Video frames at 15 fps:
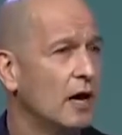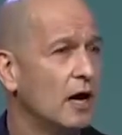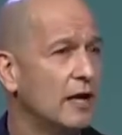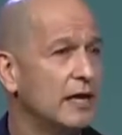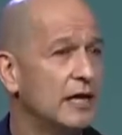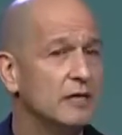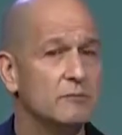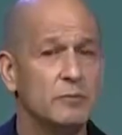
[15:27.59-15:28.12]

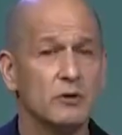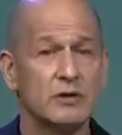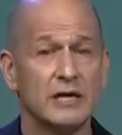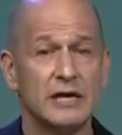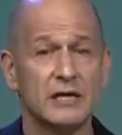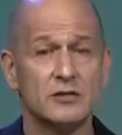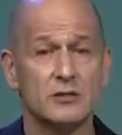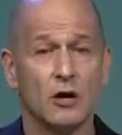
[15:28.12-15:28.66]
He had built
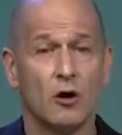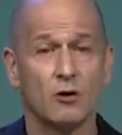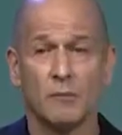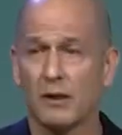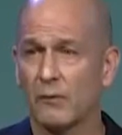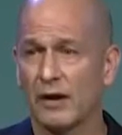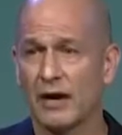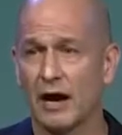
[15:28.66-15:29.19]
his own. By
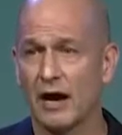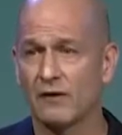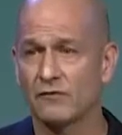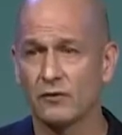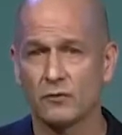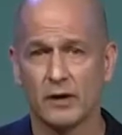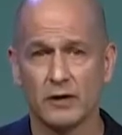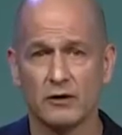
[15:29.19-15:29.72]
the way, for
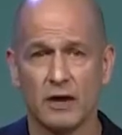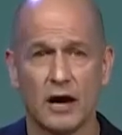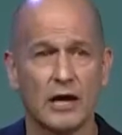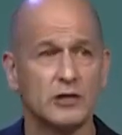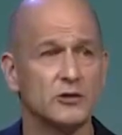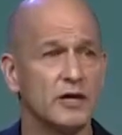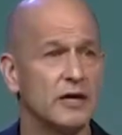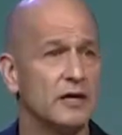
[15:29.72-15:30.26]
the record,
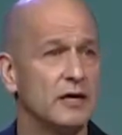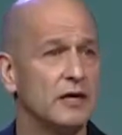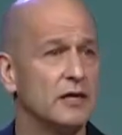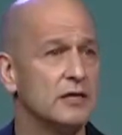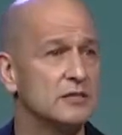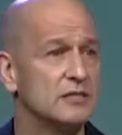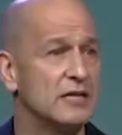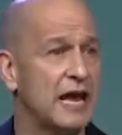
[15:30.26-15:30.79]
Andre
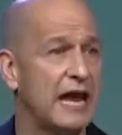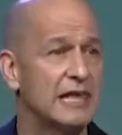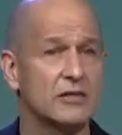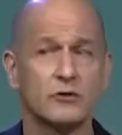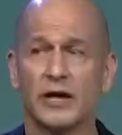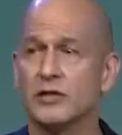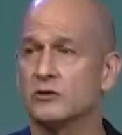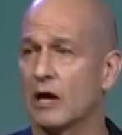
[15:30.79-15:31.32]
is an 8th
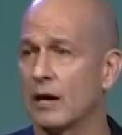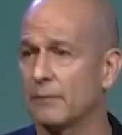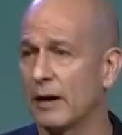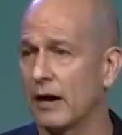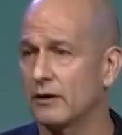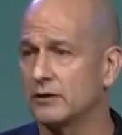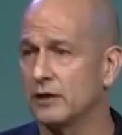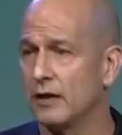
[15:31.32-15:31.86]
grade
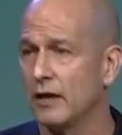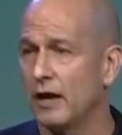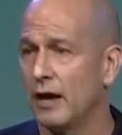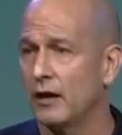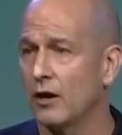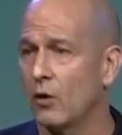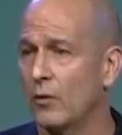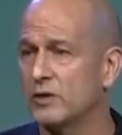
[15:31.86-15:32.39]
dropout
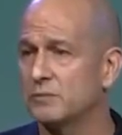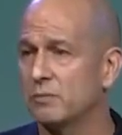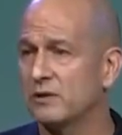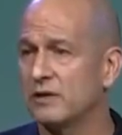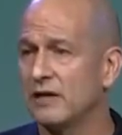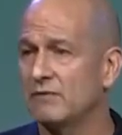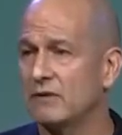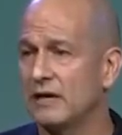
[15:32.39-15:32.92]
and always
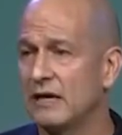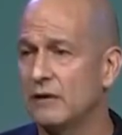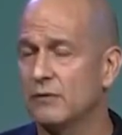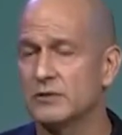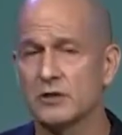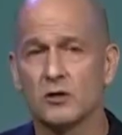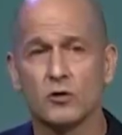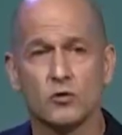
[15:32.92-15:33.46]
believed that he
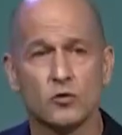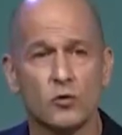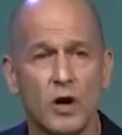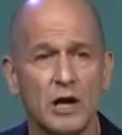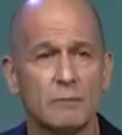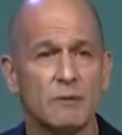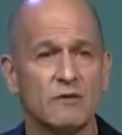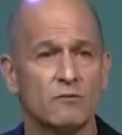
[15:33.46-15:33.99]
was
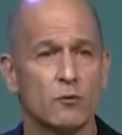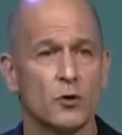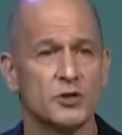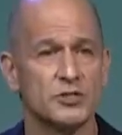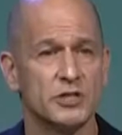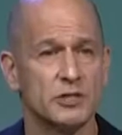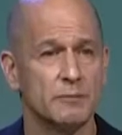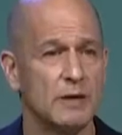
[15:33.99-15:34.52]
incredibly
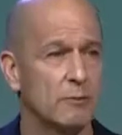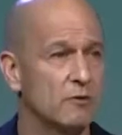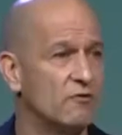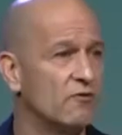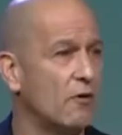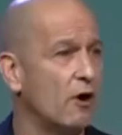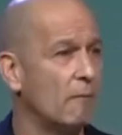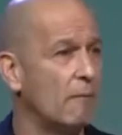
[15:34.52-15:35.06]
fortunate to be able to
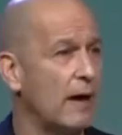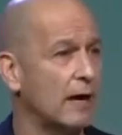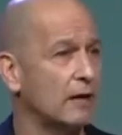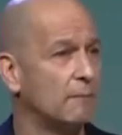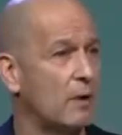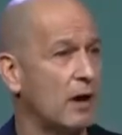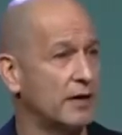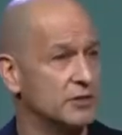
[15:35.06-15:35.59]
fall back
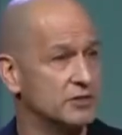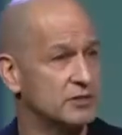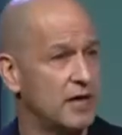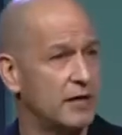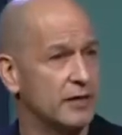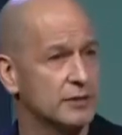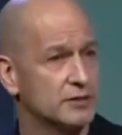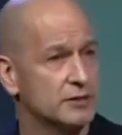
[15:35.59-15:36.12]
upon his
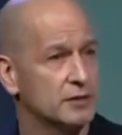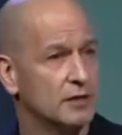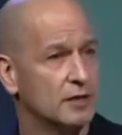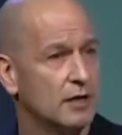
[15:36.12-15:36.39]
tennis,